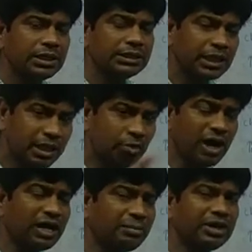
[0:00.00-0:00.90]
the
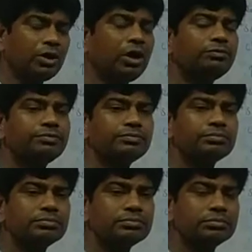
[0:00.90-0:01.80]
requirement of
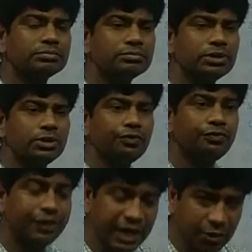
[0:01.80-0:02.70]

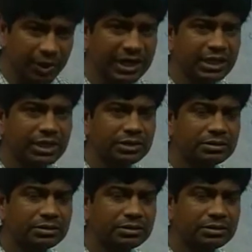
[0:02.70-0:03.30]
frequent